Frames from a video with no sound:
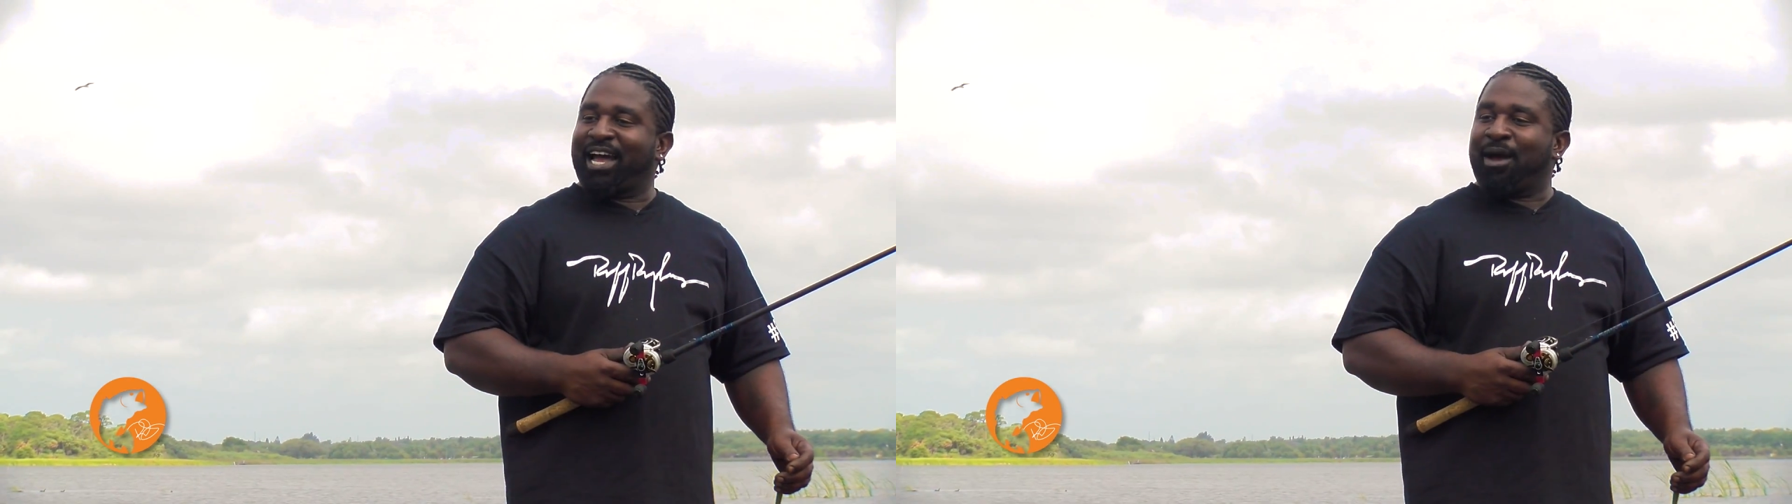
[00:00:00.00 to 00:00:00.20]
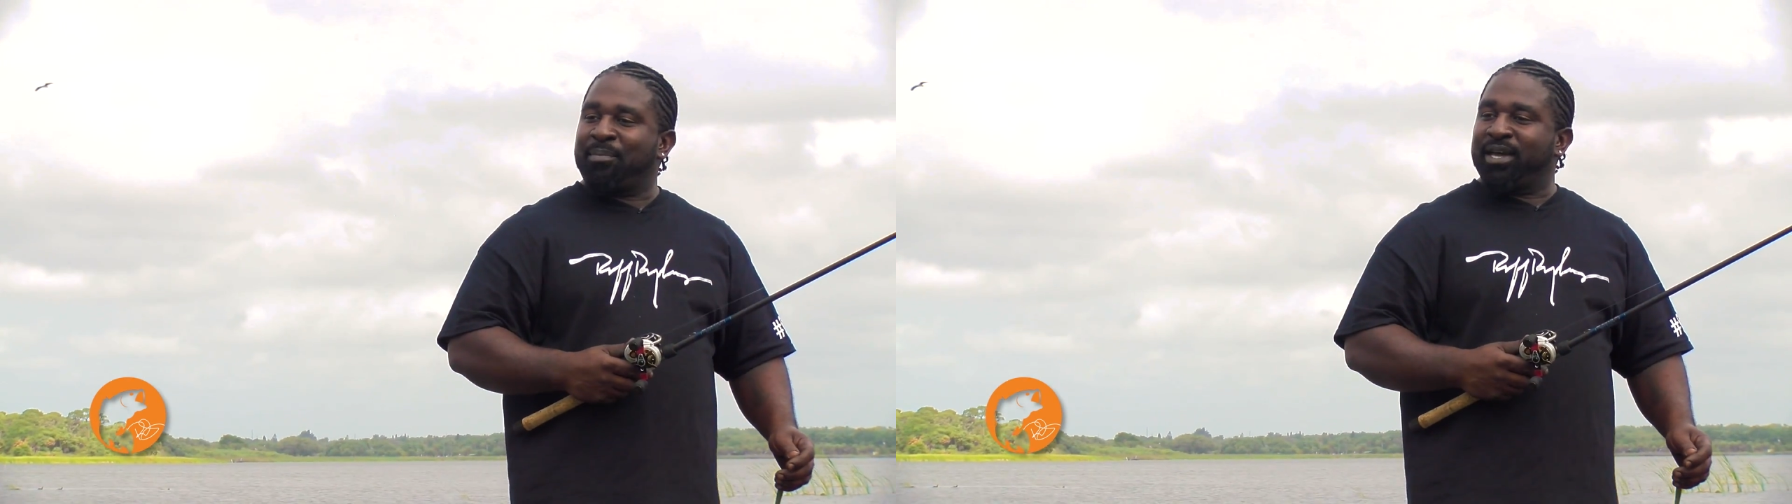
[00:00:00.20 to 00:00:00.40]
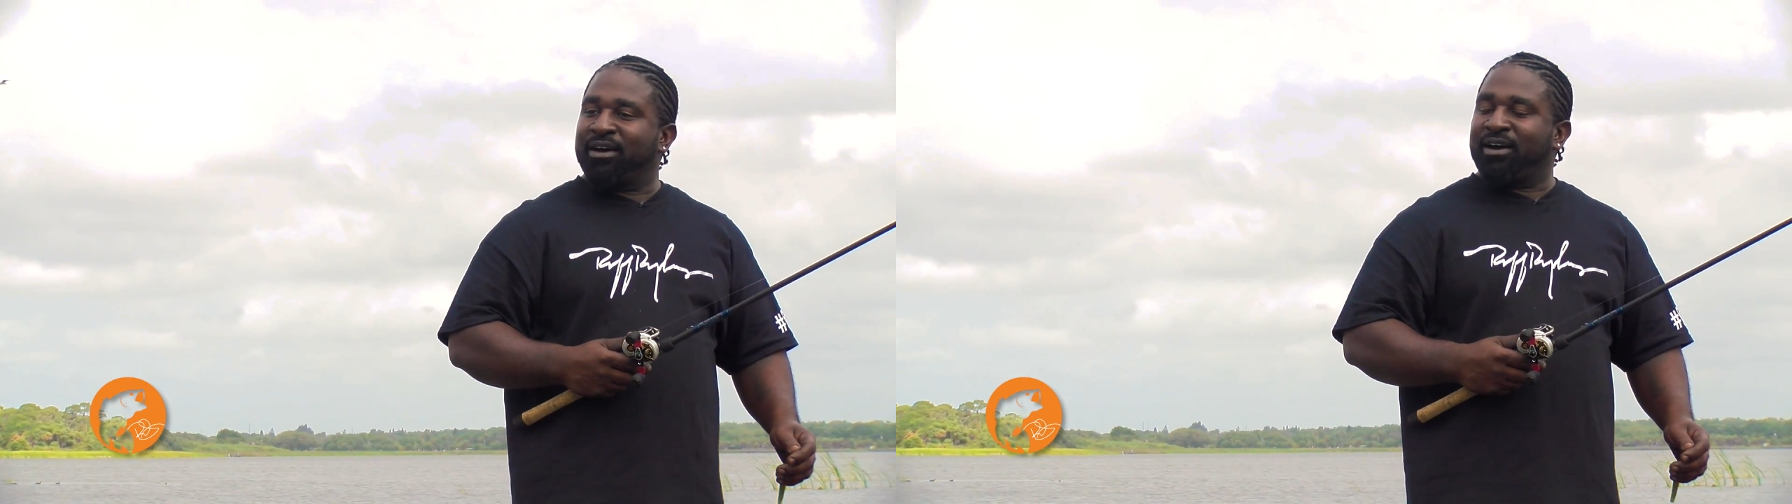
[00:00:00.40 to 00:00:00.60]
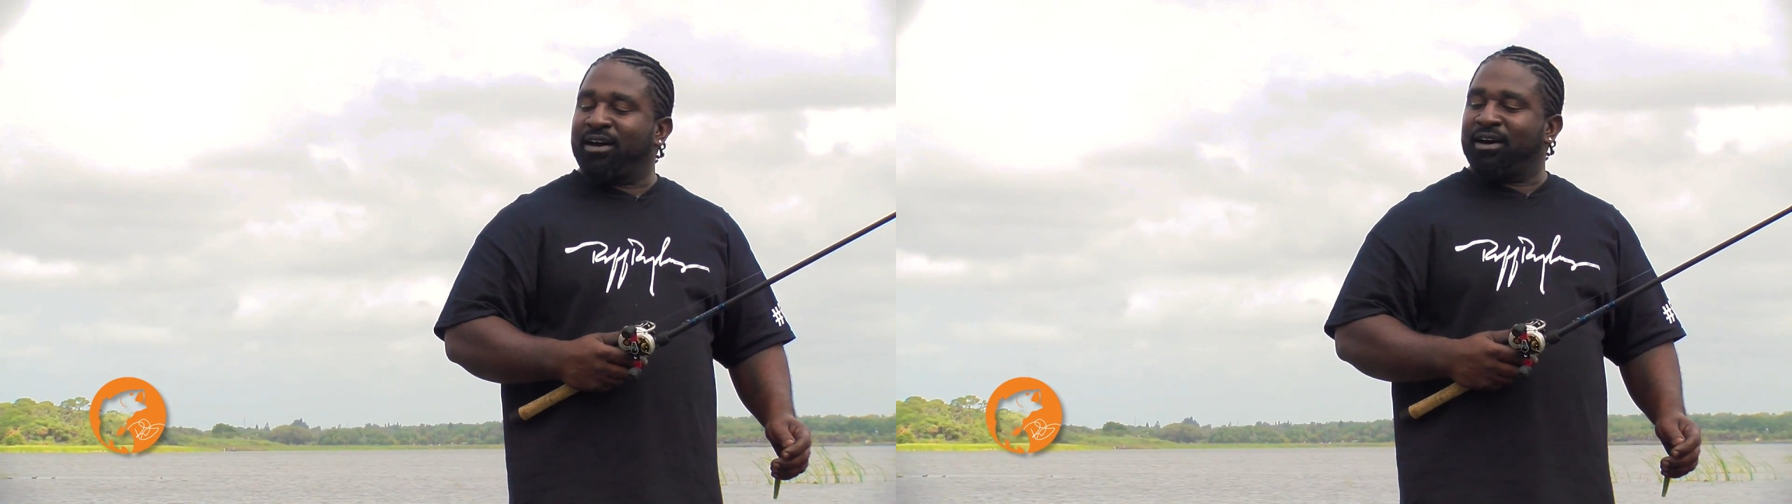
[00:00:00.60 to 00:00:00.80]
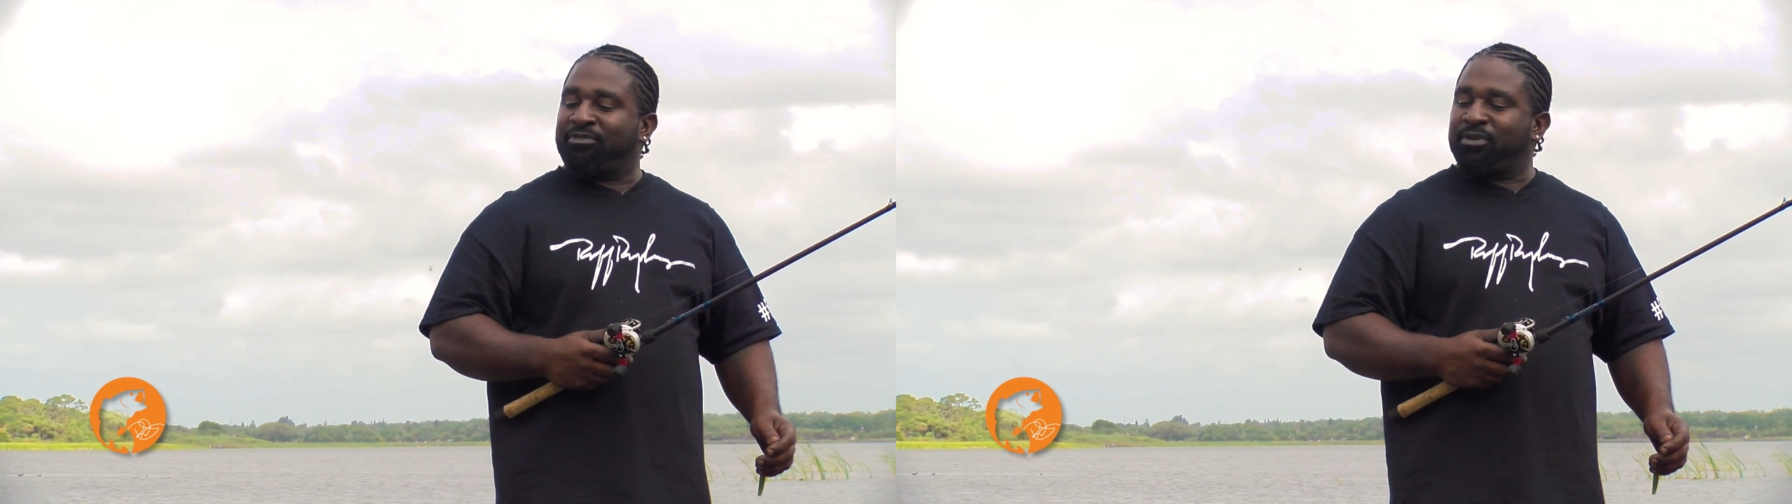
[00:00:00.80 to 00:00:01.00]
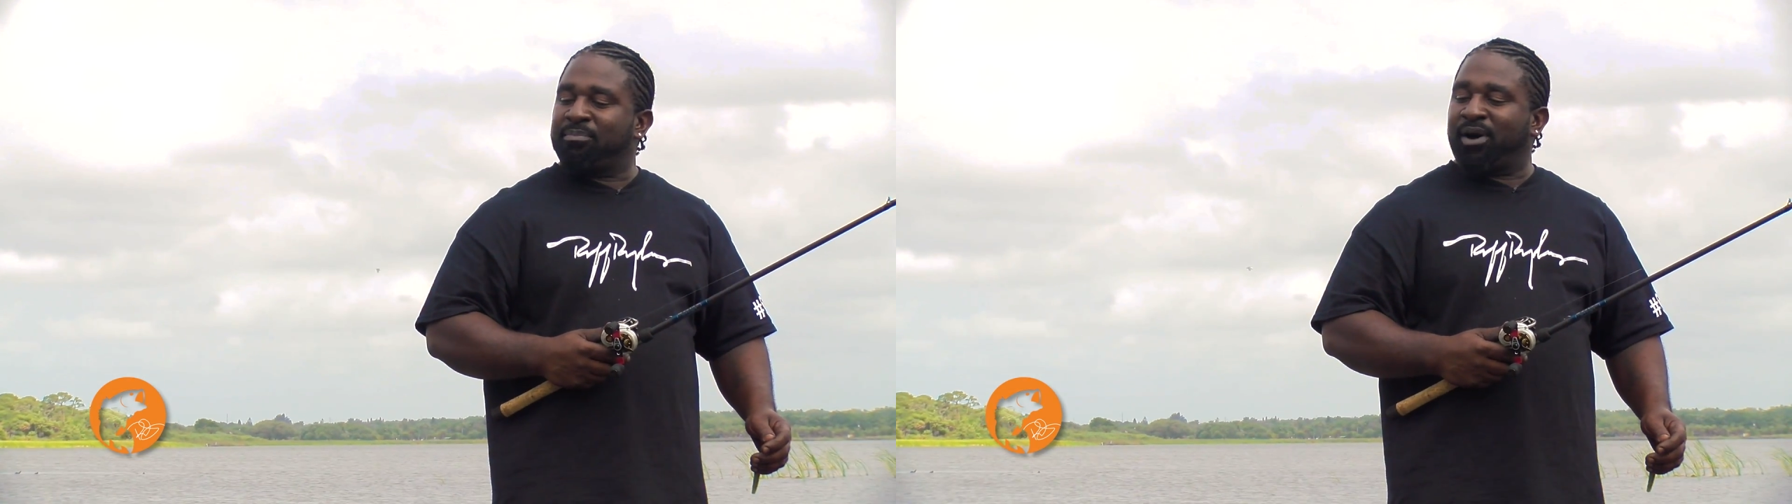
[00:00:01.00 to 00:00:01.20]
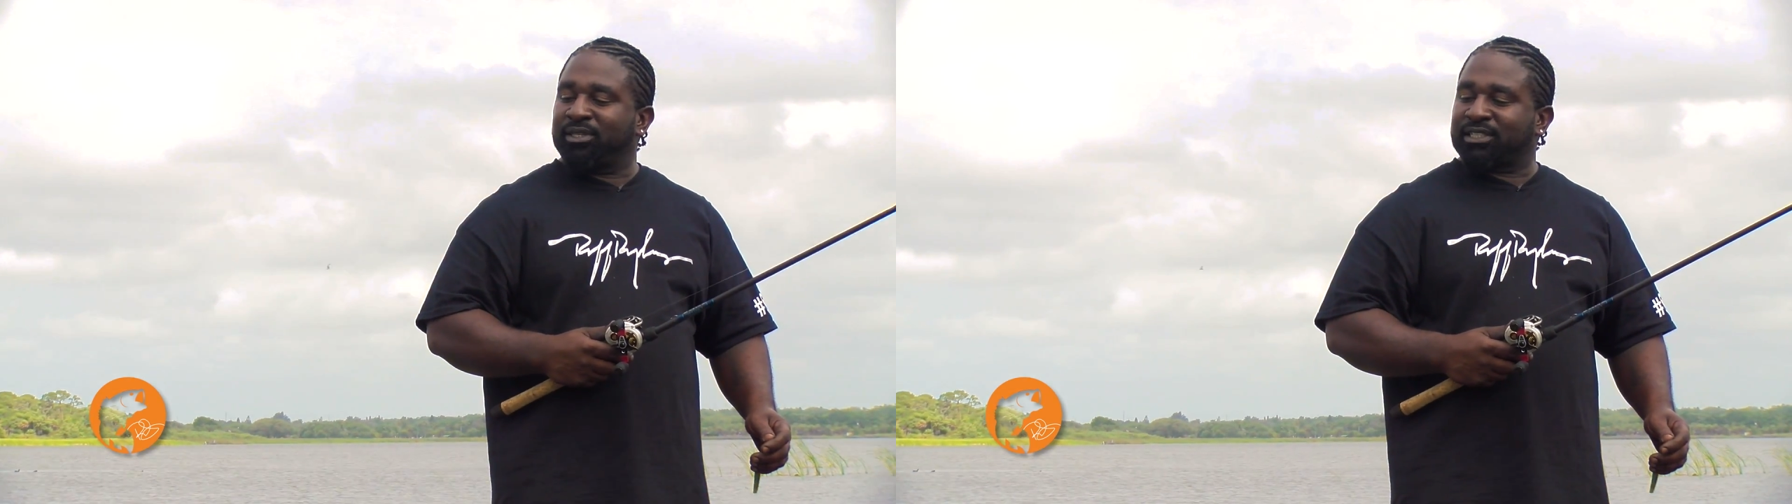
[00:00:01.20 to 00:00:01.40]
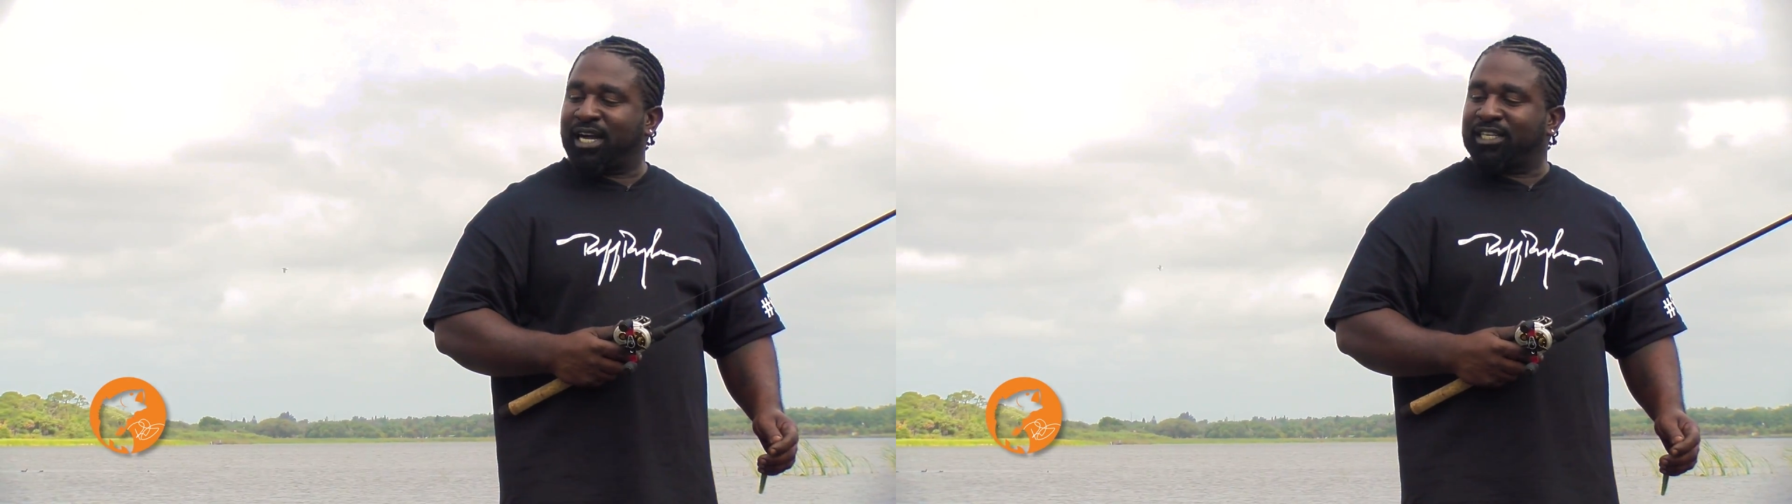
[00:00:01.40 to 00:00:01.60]
that got me a
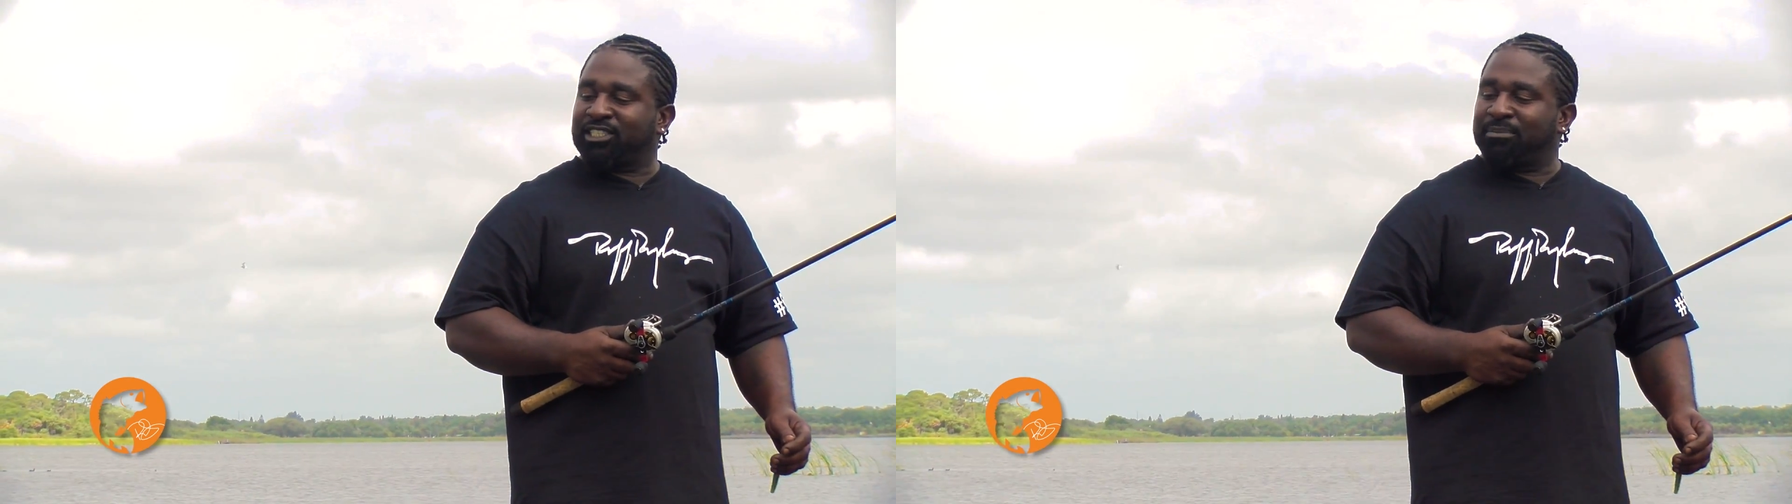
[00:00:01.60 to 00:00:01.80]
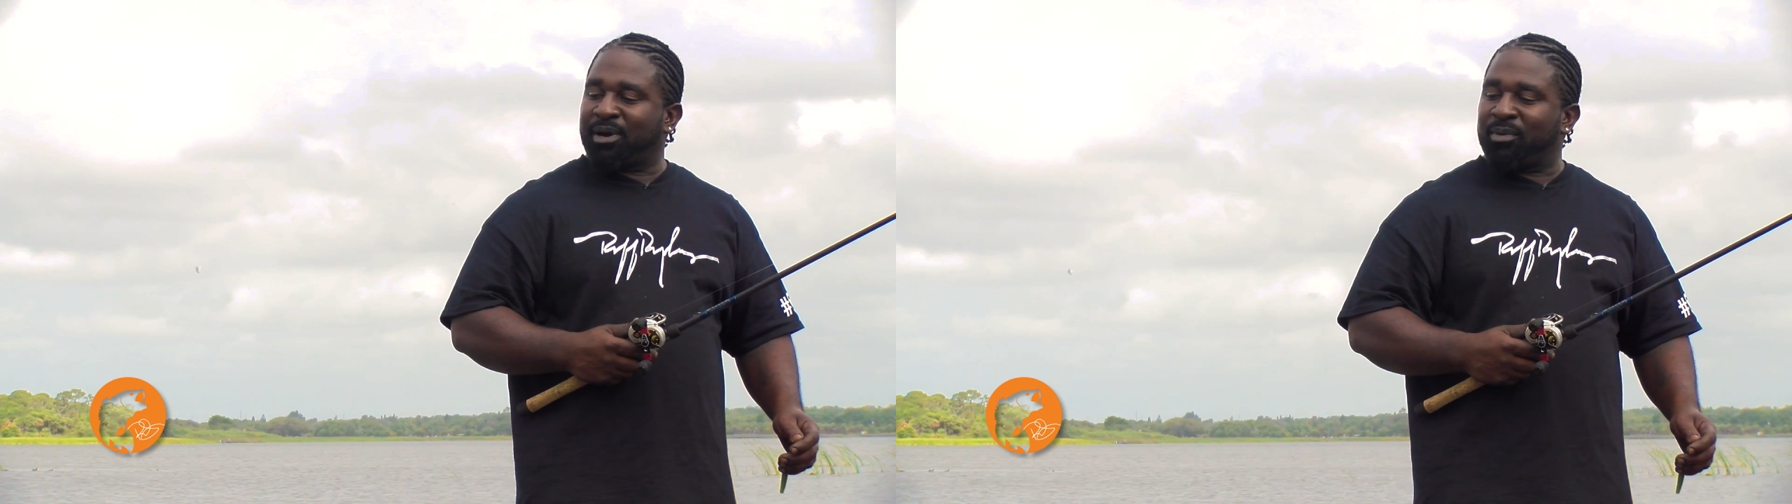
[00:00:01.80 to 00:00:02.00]
football scholarship.